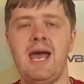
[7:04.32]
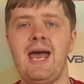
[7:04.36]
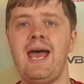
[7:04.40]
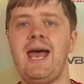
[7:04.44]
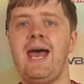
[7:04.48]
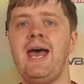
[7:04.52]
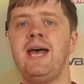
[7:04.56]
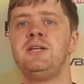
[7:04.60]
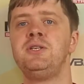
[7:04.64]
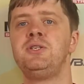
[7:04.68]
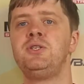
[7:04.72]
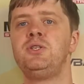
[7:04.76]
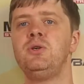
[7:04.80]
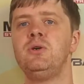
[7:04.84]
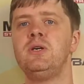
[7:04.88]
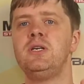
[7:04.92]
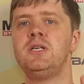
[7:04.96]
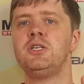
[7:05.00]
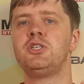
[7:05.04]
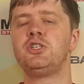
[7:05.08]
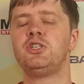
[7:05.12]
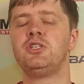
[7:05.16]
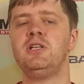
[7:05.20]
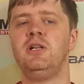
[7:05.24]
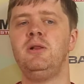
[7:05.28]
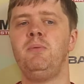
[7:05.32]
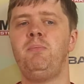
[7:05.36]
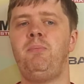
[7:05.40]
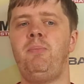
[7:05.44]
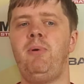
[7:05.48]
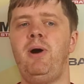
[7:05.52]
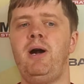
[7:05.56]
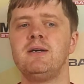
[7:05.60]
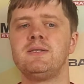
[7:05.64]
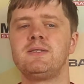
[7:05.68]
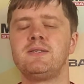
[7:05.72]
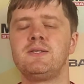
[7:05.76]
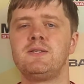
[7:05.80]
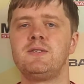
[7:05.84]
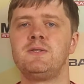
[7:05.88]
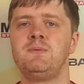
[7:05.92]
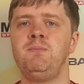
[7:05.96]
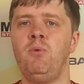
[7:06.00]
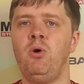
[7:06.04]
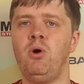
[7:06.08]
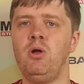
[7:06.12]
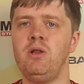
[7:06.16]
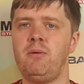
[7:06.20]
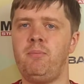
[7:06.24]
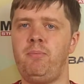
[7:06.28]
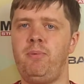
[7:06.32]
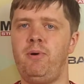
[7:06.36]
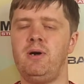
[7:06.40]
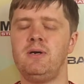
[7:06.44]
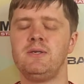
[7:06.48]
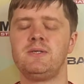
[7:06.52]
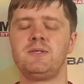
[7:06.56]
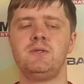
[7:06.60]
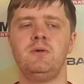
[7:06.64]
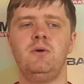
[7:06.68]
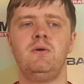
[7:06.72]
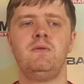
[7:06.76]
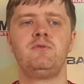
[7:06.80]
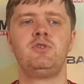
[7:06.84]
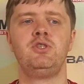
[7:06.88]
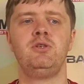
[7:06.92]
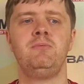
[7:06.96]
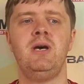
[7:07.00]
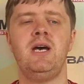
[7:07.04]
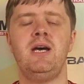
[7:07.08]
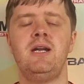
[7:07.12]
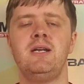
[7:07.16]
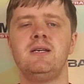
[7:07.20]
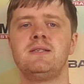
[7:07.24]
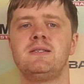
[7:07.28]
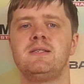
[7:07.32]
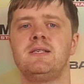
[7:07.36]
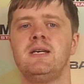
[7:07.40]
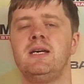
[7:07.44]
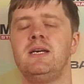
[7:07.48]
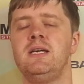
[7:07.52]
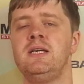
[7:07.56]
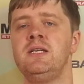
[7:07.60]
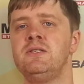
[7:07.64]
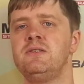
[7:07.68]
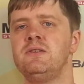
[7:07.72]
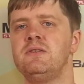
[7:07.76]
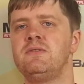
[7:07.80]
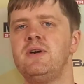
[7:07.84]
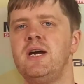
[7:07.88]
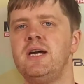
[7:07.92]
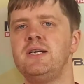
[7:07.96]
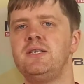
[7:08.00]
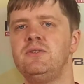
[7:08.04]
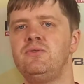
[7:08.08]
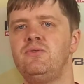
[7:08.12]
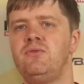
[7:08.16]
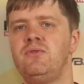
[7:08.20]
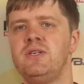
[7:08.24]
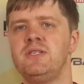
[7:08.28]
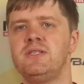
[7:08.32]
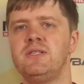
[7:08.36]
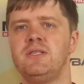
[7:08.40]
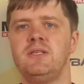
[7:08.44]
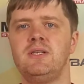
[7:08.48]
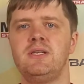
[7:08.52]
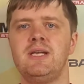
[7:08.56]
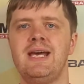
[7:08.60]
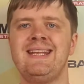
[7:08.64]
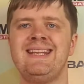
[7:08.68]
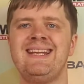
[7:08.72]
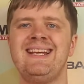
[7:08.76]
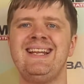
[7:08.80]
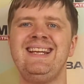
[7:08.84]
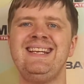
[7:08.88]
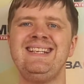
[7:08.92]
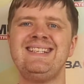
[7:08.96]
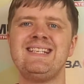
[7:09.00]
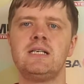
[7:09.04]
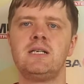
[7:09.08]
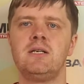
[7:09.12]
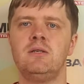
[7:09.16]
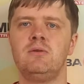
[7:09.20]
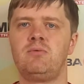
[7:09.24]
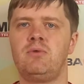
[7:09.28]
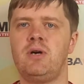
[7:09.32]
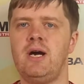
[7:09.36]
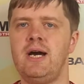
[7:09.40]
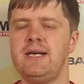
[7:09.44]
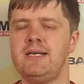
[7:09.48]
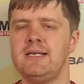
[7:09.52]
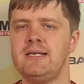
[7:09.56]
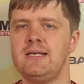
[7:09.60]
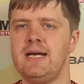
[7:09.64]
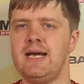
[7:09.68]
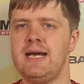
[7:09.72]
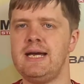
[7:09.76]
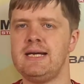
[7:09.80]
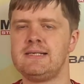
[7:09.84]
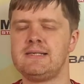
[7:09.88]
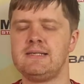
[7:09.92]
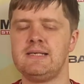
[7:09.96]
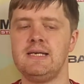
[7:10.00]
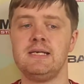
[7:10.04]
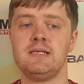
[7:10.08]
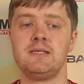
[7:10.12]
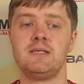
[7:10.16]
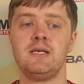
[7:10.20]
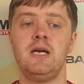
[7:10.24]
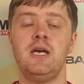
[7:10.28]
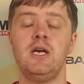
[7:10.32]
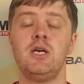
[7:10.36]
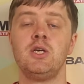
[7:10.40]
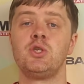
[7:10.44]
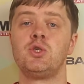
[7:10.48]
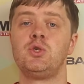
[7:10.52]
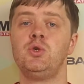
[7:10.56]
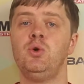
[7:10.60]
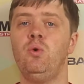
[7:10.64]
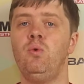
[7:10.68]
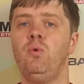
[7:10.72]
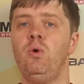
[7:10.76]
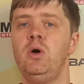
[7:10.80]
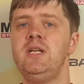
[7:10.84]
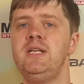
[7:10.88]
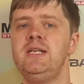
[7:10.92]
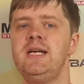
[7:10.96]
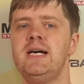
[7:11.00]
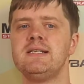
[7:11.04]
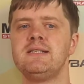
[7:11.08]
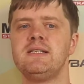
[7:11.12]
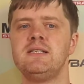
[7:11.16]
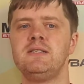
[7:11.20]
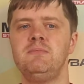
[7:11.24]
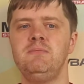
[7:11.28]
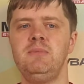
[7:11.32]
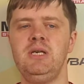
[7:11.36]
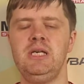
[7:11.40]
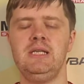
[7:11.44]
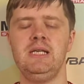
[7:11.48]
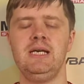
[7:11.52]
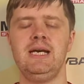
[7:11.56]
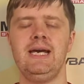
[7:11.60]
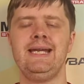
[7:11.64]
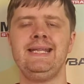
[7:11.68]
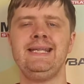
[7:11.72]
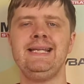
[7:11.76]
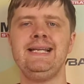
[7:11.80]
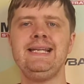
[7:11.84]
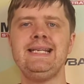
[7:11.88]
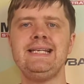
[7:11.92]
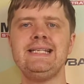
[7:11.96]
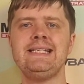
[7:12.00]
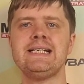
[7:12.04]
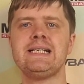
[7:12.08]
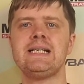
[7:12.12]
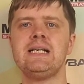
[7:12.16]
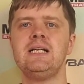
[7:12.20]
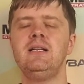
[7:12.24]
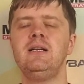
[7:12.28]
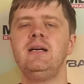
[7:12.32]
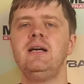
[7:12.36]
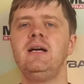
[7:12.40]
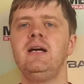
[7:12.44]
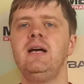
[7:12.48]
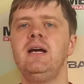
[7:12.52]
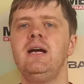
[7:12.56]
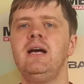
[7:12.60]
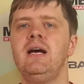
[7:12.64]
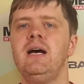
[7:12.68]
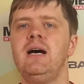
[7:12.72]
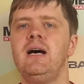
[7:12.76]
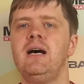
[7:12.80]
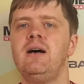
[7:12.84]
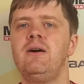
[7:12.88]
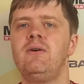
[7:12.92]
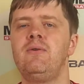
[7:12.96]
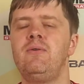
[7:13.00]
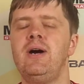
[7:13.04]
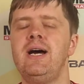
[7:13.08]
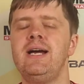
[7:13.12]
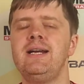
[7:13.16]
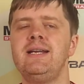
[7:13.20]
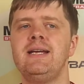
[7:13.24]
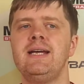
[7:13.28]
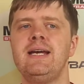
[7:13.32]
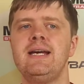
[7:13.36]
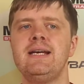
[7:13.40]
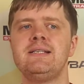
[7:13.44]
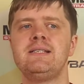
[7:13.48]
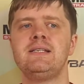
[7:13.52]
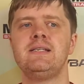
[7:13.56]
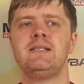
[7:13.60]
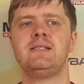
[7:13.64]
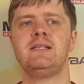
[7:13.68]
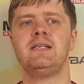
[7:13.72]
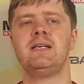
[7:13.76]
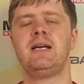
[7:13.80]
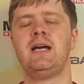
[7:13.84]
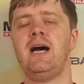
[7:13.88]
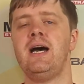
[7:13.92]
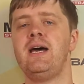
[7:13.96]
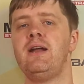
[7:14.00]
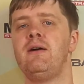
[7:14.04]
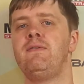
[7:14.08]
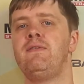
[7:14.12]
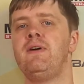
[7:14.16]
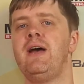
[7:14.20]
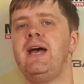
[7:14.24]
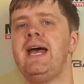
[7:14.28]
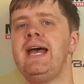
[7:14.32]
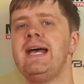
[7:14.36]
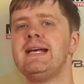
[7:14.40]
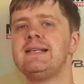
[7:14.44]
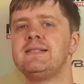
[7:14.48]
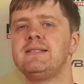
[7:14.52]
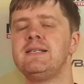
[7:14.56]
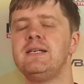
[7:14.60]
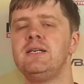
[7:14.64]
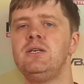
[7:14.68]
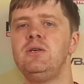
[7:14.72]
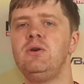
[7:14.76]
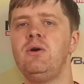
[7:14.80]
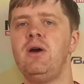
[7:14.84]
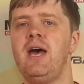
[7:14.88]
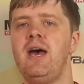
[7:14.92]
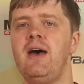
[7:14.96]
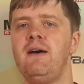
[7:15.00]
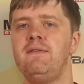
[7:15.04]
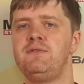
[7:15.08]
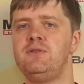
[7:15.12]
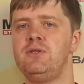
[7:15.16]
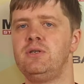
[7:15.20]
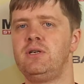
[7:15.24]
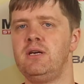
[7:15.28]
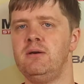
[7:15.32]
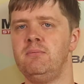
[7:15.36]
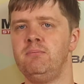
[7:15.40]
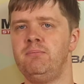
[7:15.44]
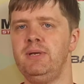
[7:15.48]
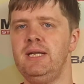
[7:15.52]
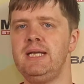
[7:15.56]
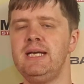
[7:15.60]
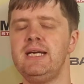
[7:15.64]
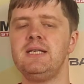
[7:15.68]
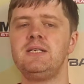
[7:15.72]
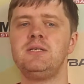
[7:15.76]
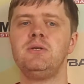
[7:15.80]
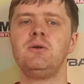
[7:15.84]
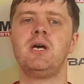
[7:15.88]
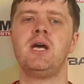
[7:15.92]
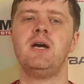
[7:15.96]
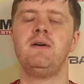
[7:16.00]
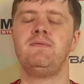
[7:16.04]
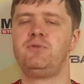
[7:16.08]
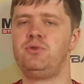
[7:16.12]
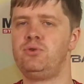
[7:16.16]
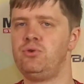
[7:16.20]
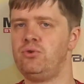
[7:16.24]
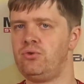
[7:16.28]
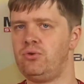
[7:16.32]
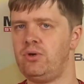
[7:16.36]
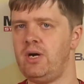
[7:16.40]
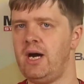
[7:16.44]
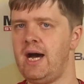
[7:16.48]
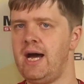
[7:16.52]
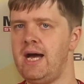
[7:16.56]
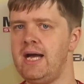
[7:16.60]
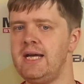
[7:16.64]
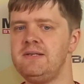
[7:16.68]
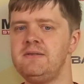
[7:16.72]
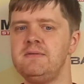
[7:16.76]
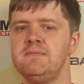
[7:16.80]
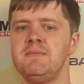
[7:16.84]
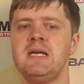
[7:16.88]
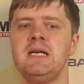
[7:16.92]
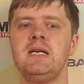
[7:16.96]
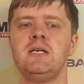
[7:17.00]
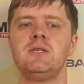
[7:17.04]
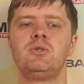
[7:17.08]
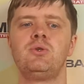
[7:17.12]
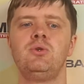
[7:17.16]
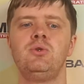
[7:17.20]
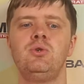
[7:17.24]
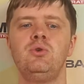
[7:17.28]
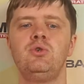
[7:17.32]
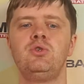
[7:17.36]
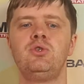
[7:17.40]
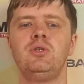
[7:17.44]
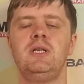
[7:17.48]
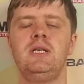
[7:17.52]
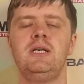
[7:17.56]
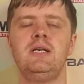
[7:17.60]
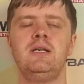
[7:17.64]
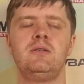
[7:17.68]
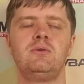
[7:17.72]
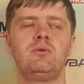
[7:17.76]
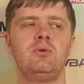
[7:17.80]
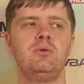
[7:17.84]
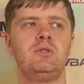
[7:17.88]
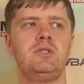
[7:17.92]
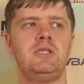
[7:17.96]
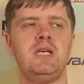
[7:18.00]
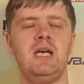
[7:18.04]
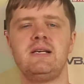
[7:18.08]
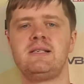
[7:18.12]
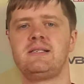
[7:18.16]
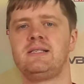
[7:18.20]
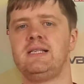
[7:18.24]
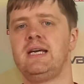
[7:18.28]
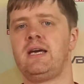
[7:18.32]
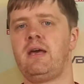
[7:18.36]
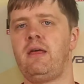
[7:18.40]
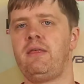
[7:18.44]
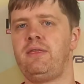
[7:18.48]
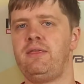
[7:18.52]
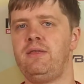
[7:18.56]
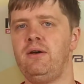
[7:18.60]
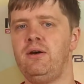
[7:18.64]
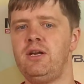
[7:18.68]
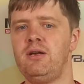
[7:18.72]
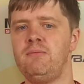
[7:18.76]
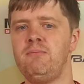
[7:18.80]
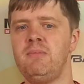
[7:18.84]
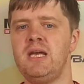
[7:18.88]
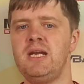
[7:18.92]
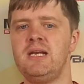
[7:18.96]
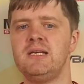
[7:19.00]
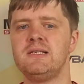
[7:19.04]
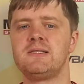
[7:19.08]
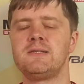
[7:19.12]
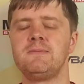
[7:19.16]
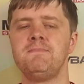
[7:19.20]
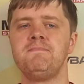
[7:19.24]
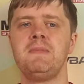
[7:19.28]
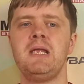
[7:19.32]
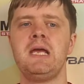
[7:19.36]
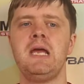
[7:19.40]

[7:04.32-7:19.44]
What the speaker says: And two additional parts, smaller parts of GMAT is integrated reasoning, analytical writing essays. So what does it mean? Analytical writing essay is a kind of essay you have to complete, you have to write. So usually it could take like 30 minutes.